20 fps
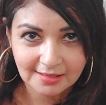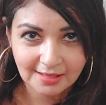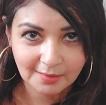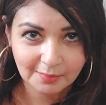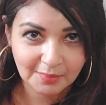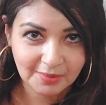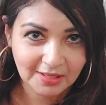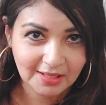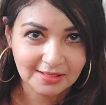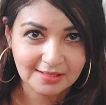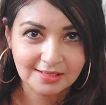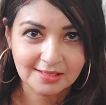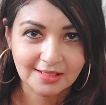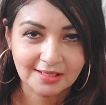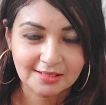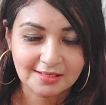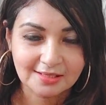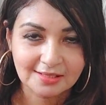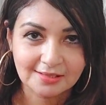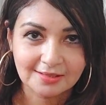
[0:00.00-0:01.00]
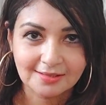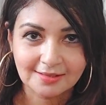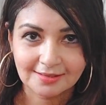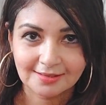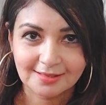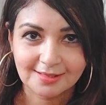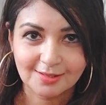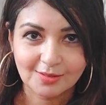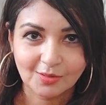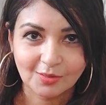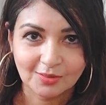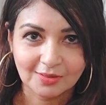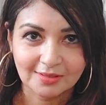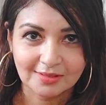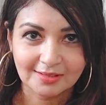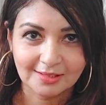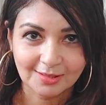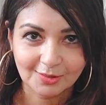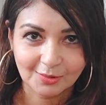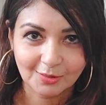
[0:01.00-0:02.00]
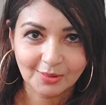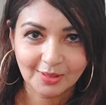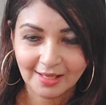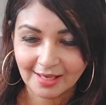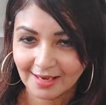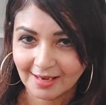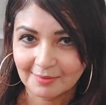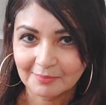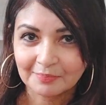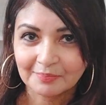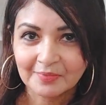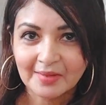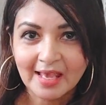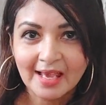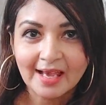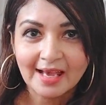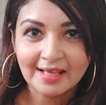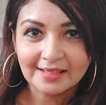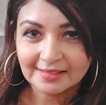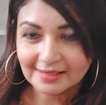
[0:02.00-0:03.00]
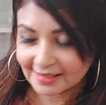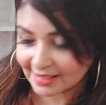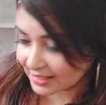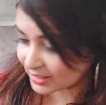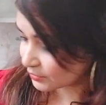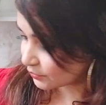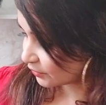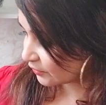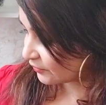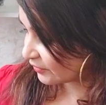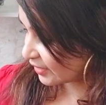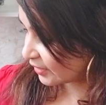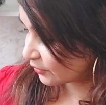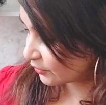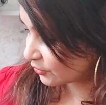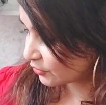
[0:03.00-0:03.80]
tape-in extensions installed in your hair. The next one we are